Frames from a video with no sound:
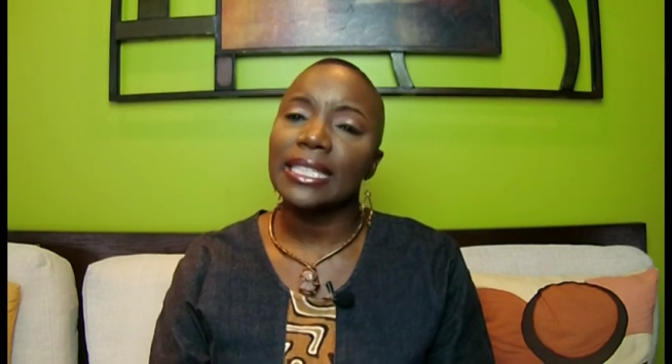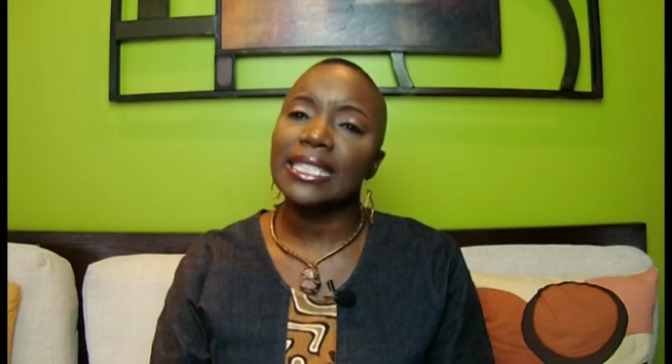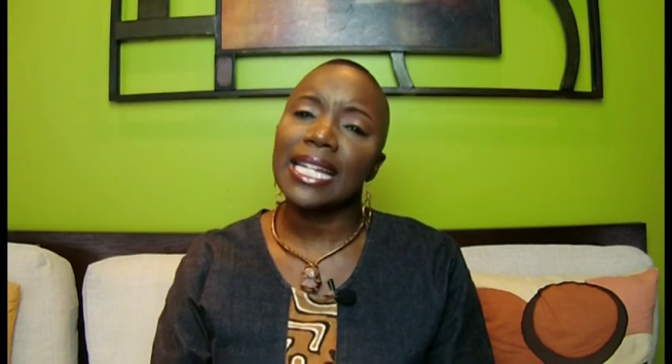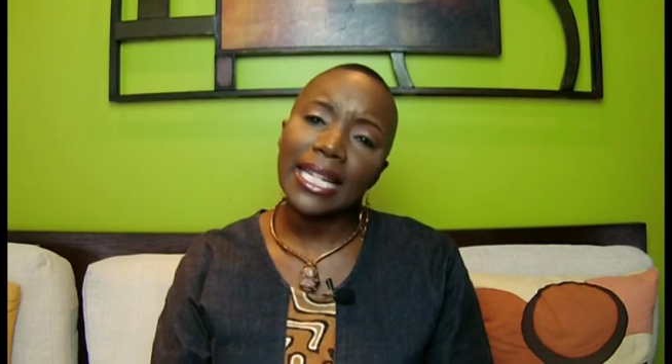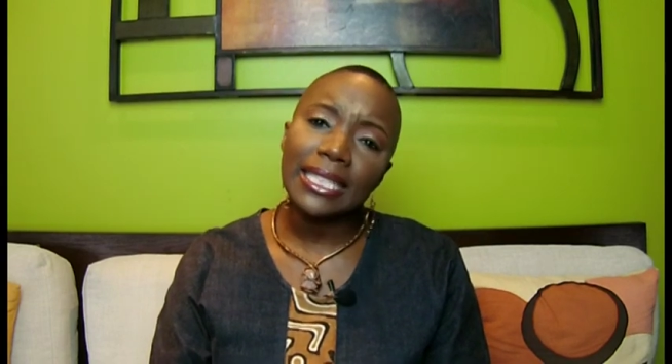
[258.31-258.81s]
It's
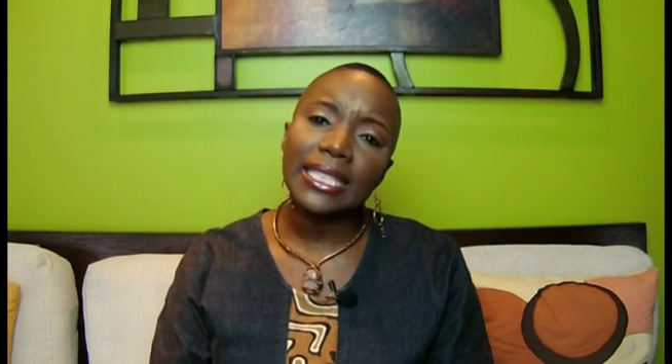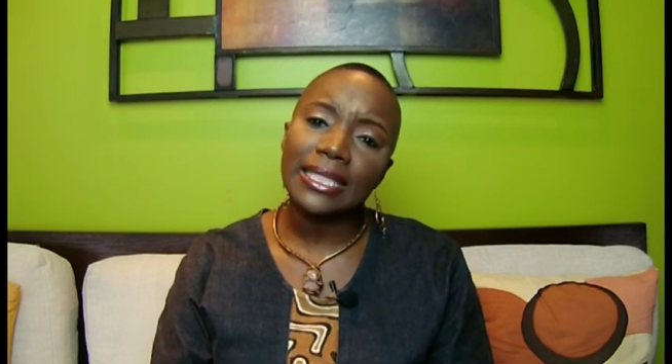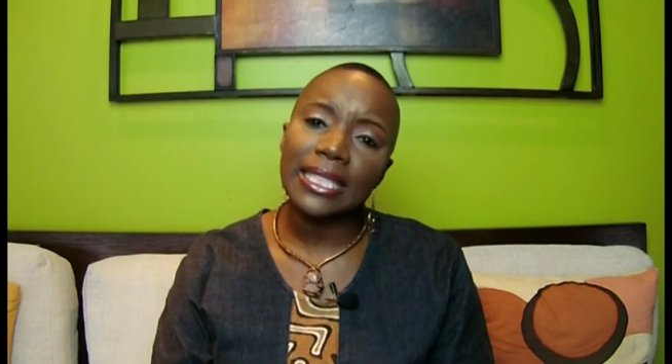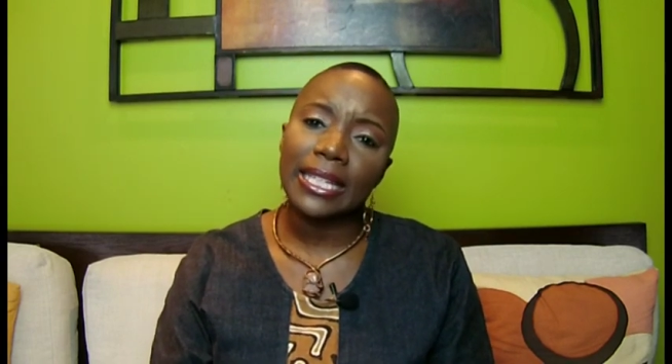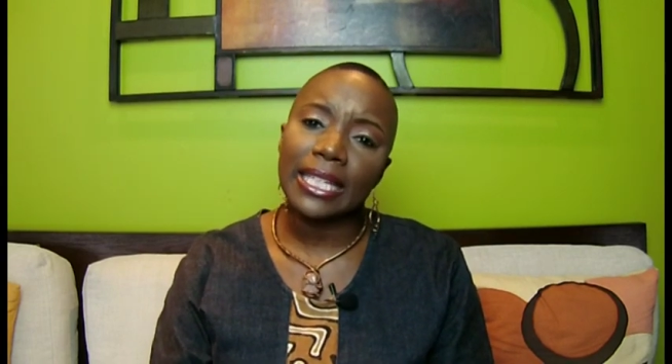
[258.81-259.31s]
not an
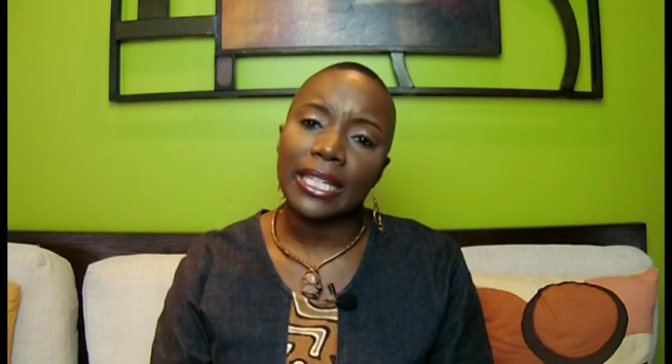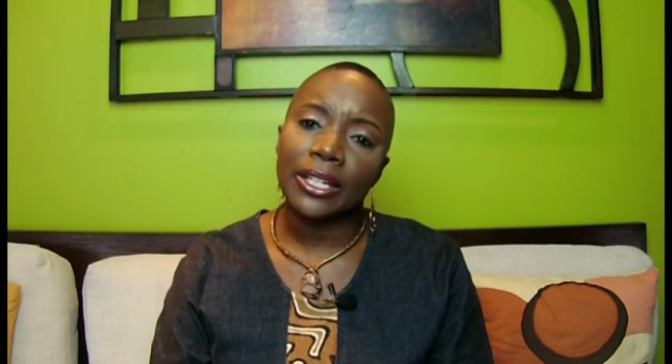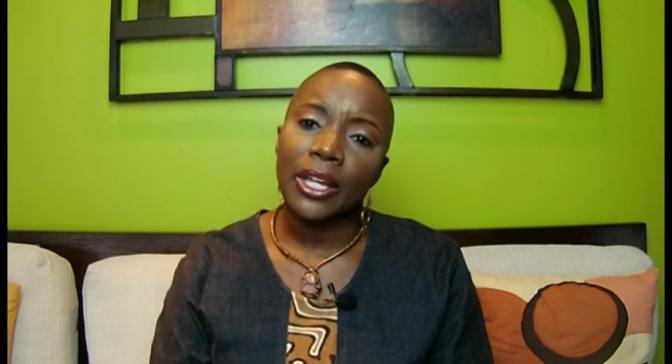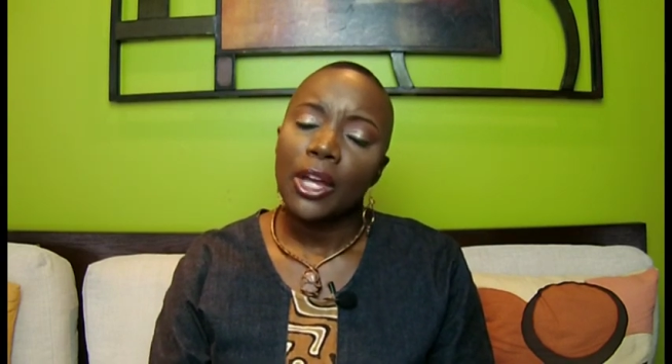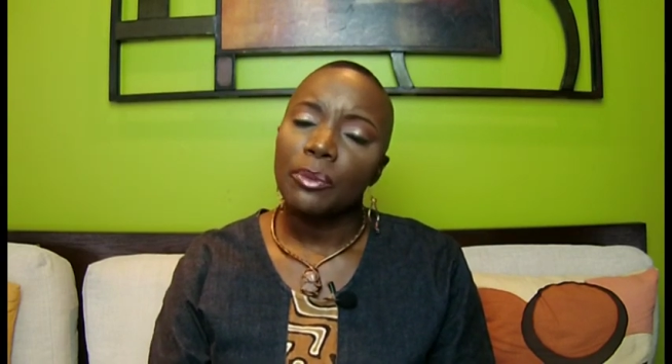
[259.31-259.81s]
easy thing
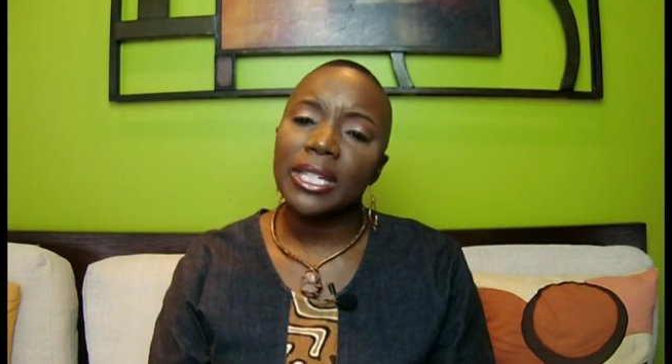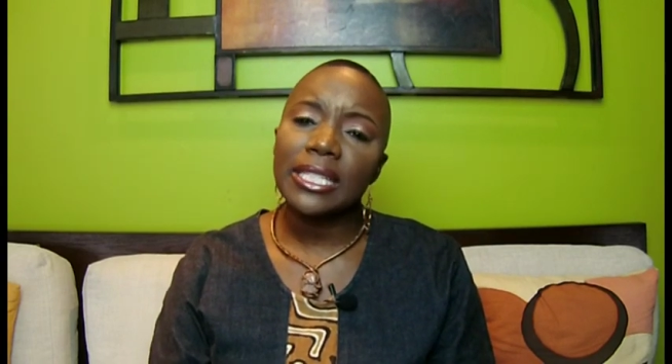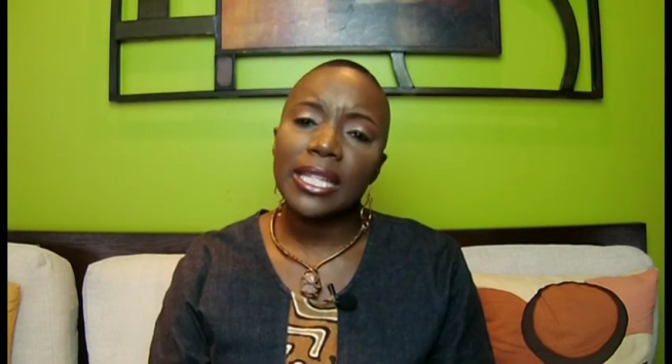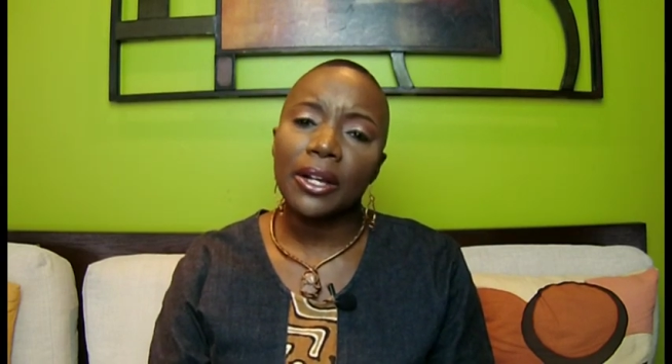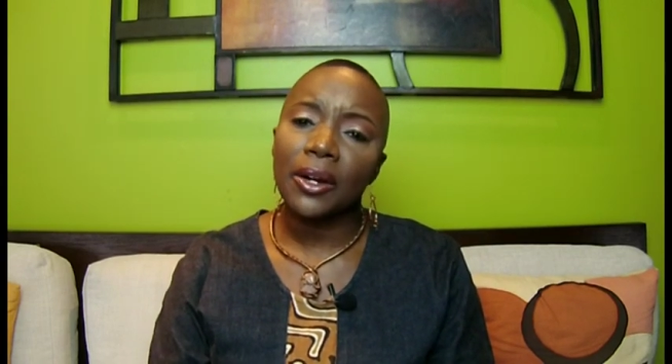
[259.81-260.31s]
because
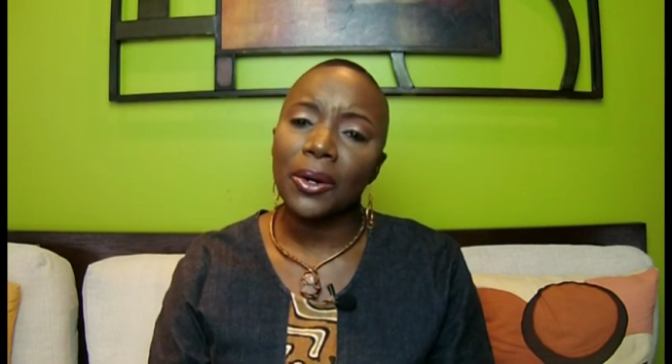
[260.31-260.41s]
there are a